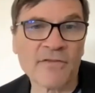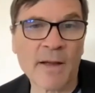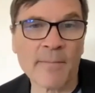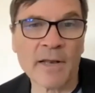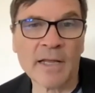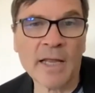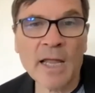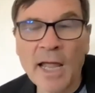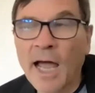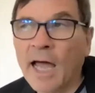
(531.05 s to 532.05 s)
family,
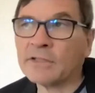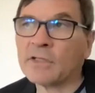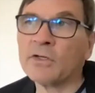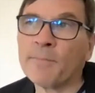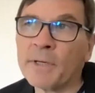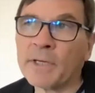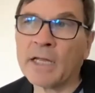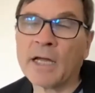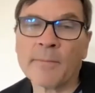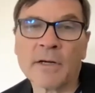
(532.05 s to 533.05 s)
and so you're
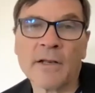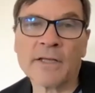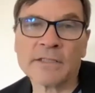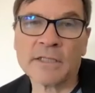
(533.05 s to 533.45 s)
picking up kind of this,